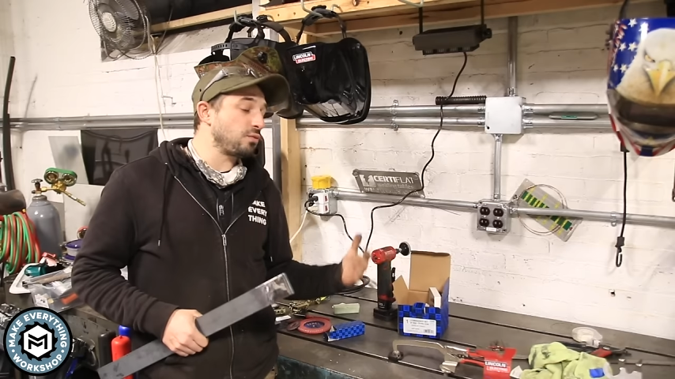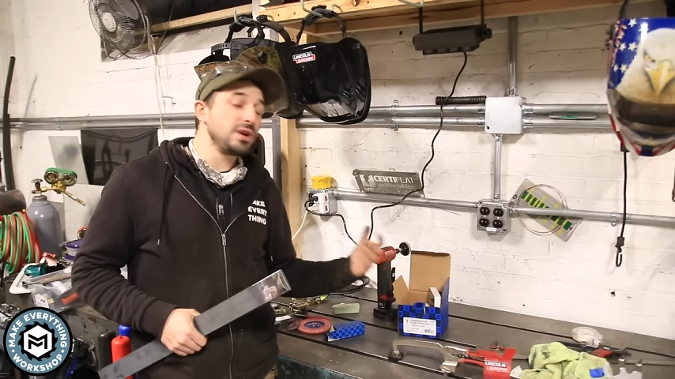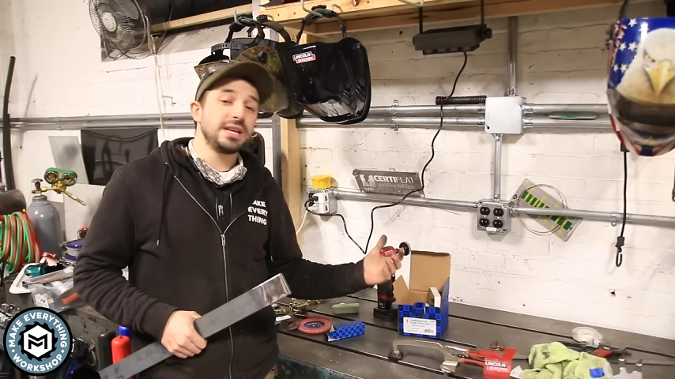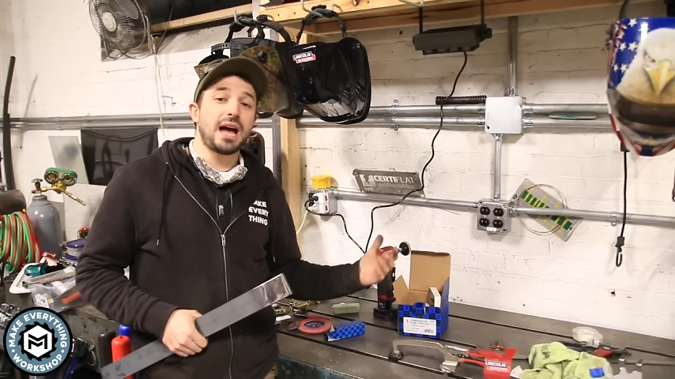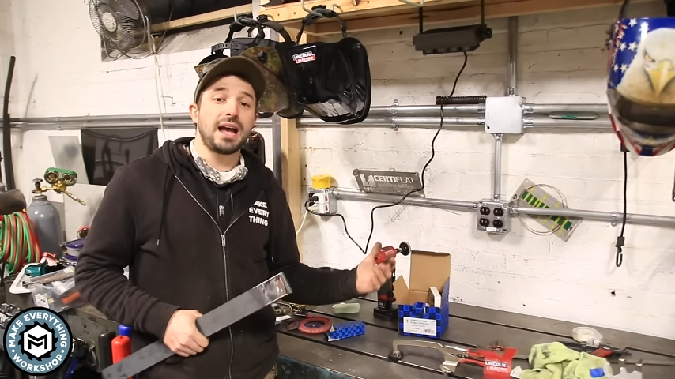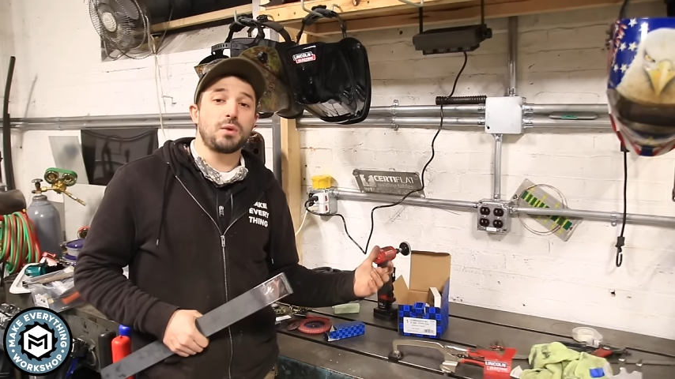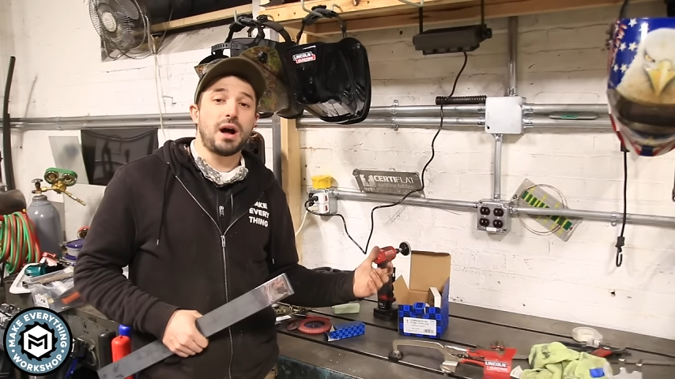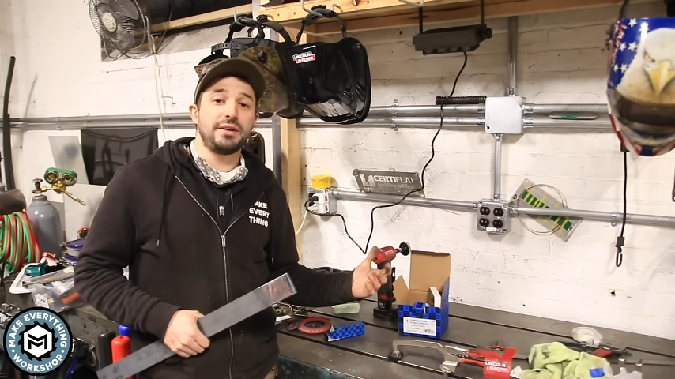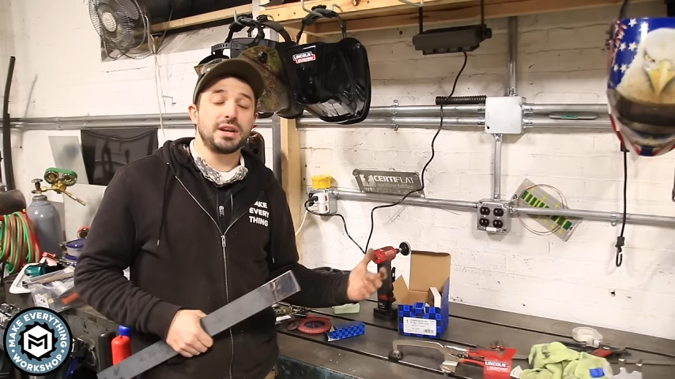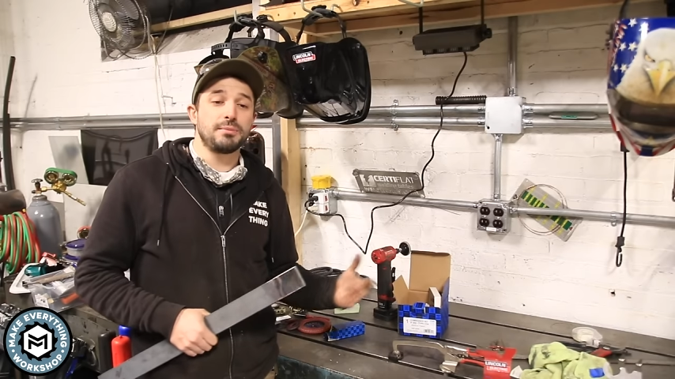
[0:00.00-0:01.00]
really high
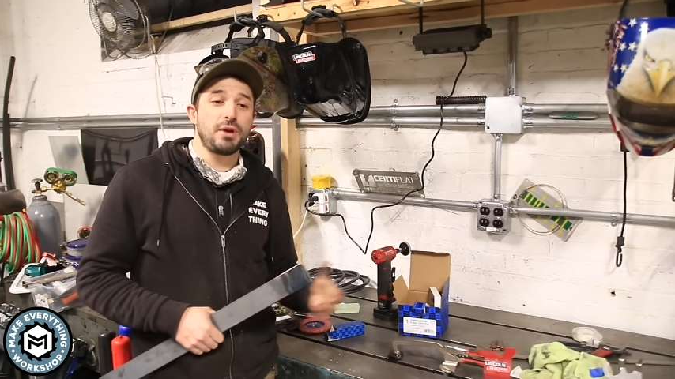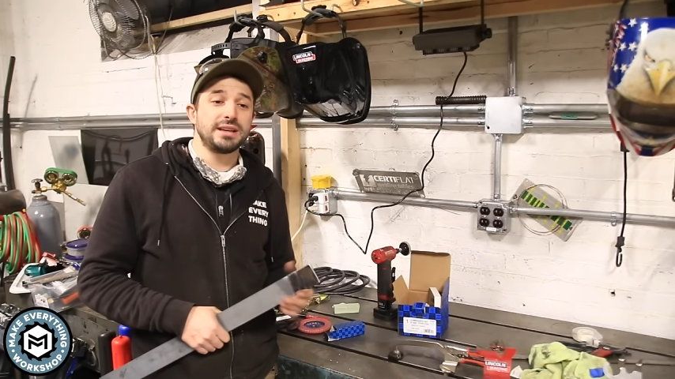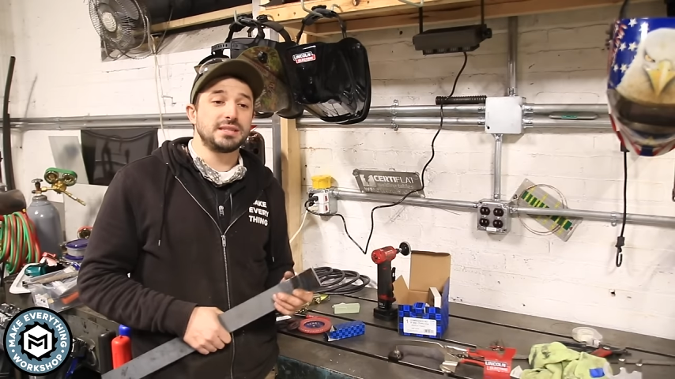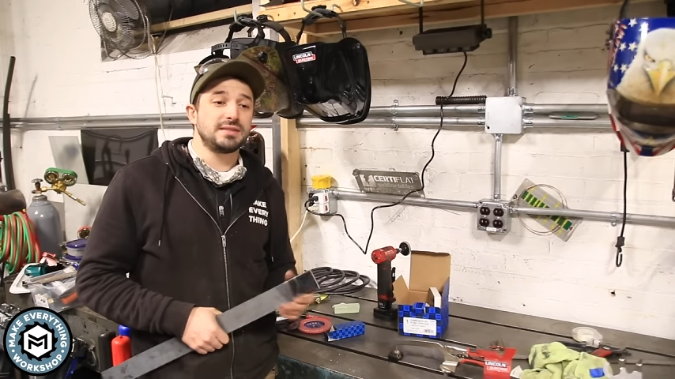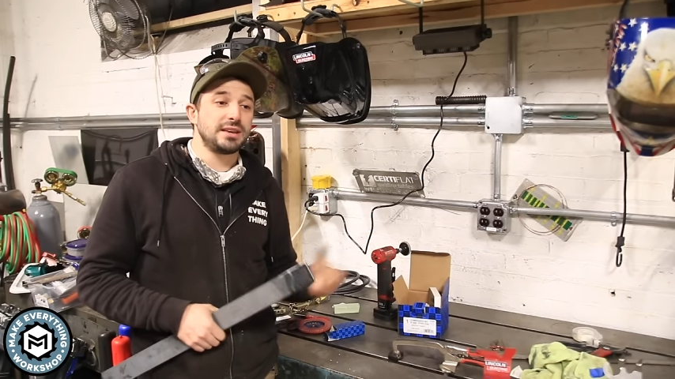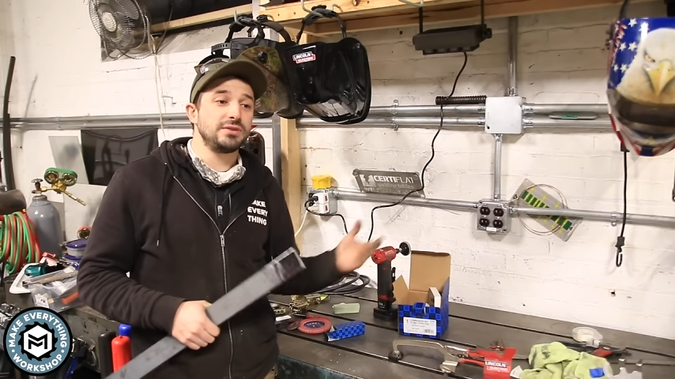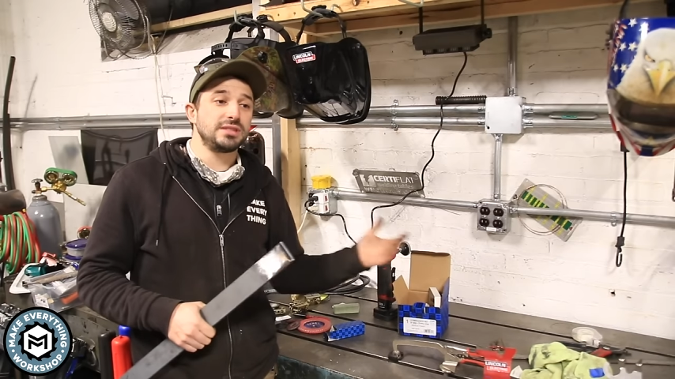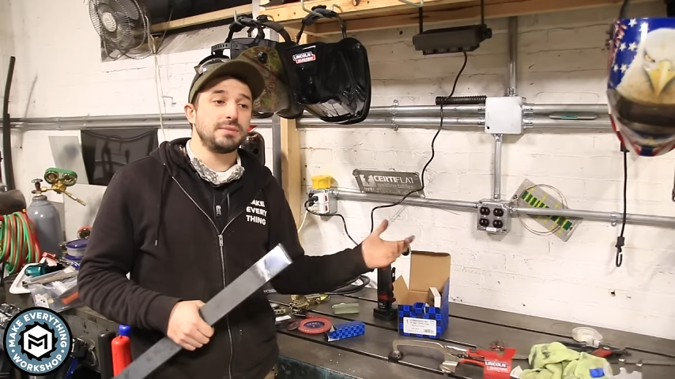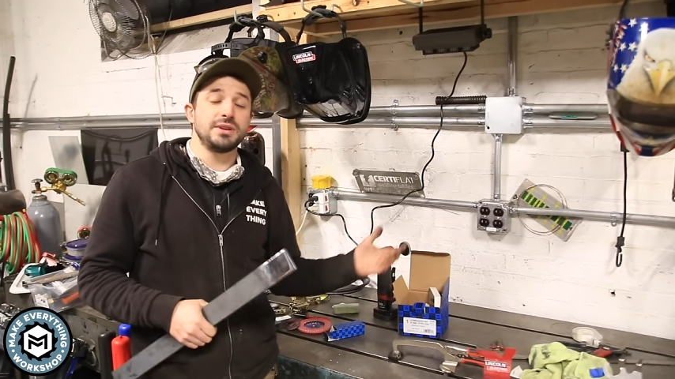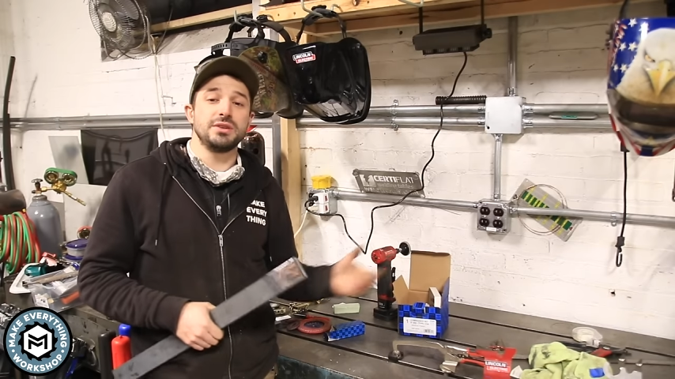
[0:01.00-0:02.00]
quality abrasives that you
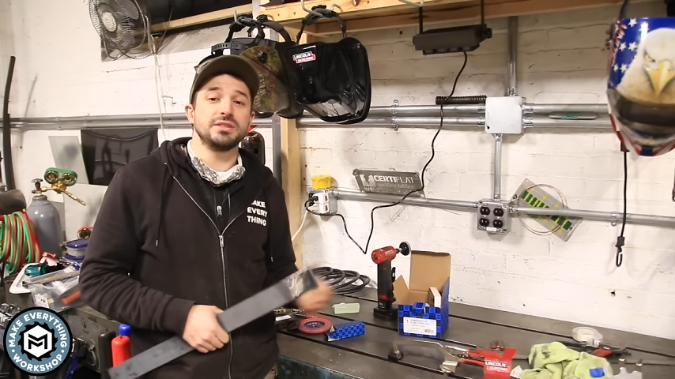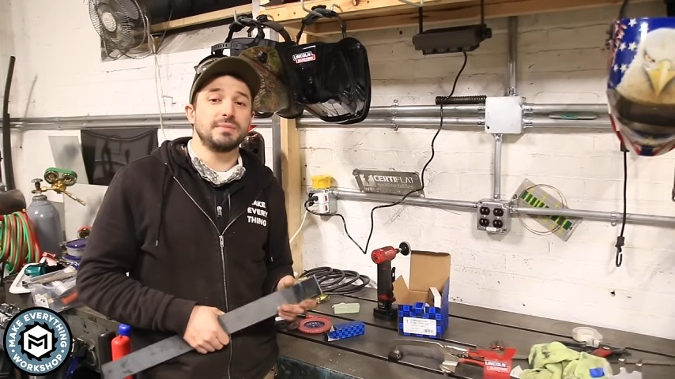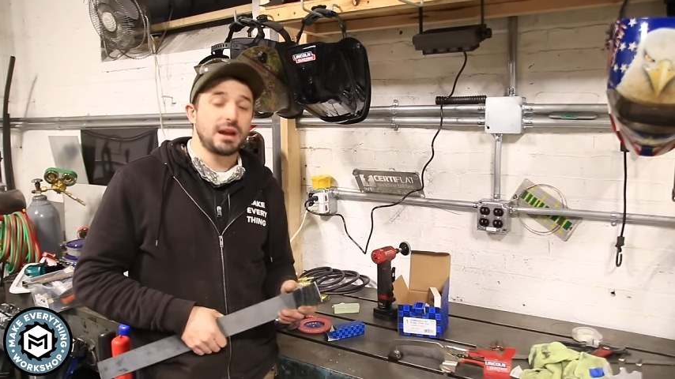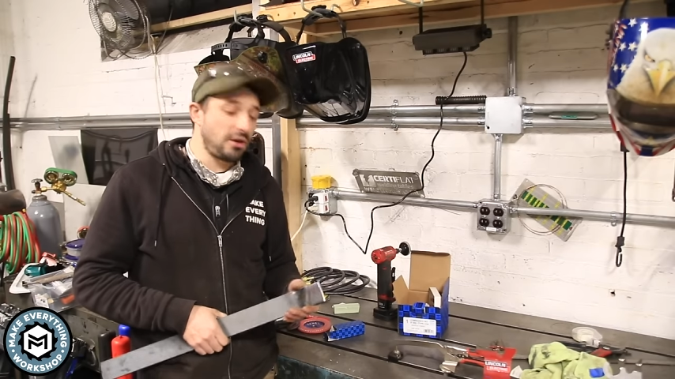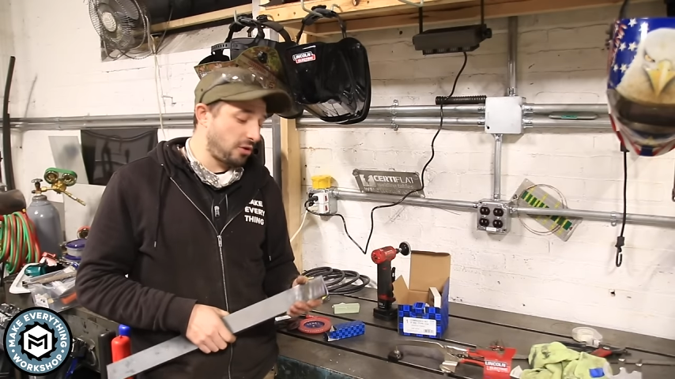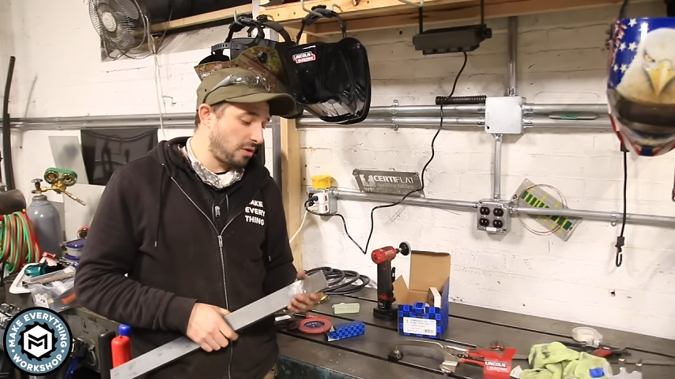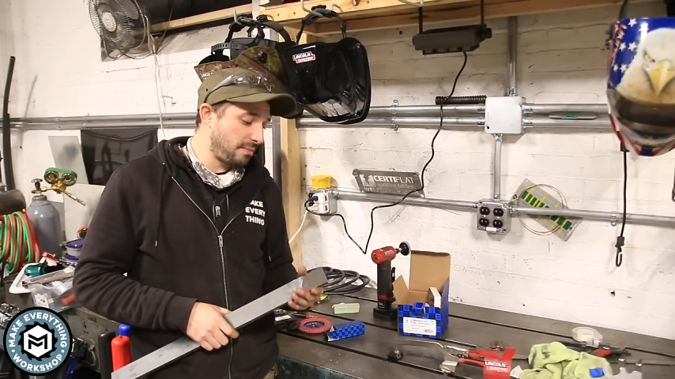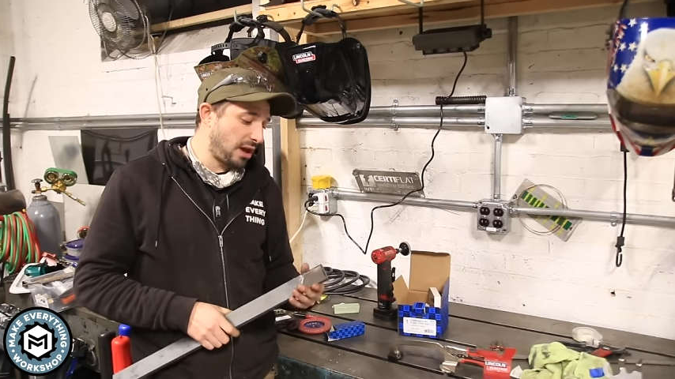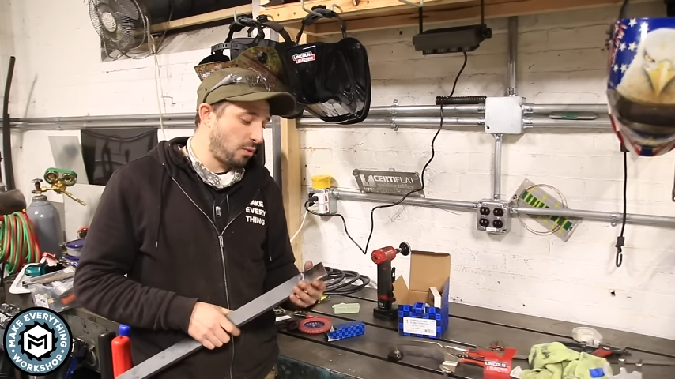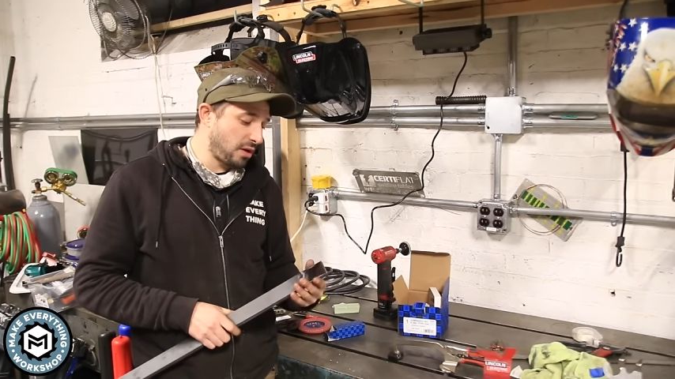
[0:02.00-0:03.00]
see me use in my other
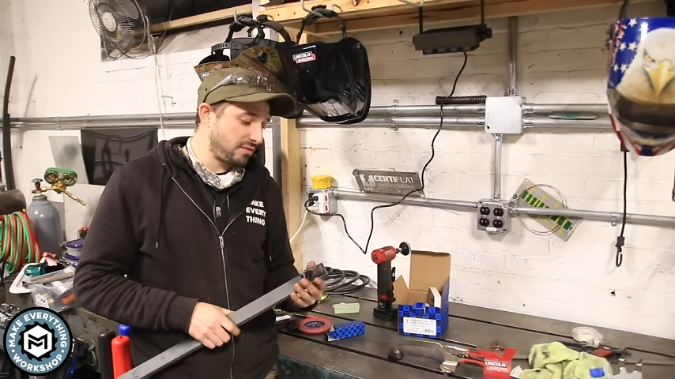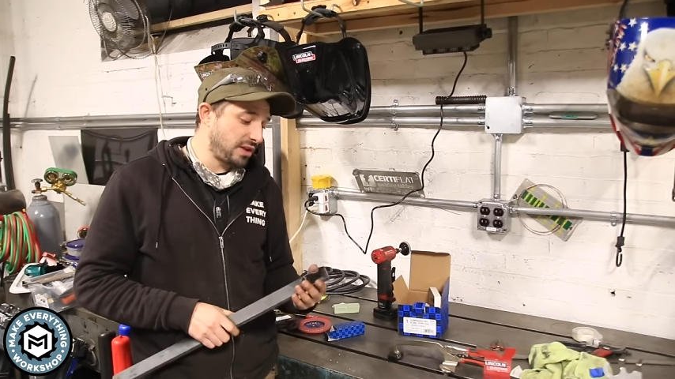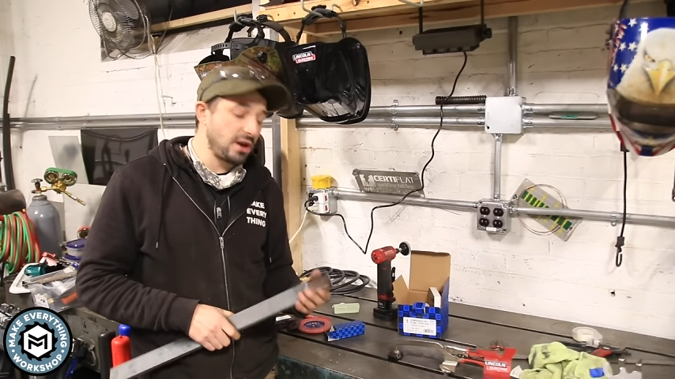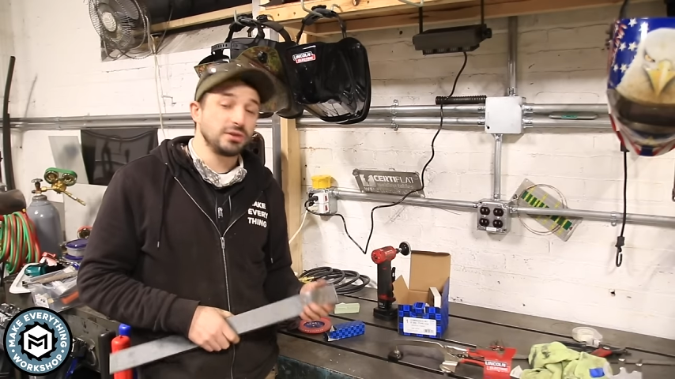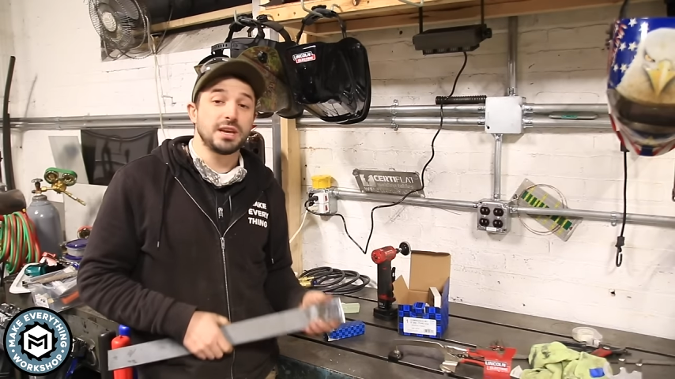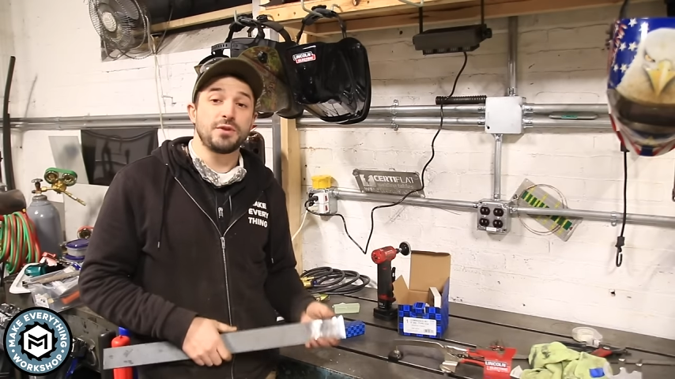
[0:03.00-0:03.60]
metalworking videos.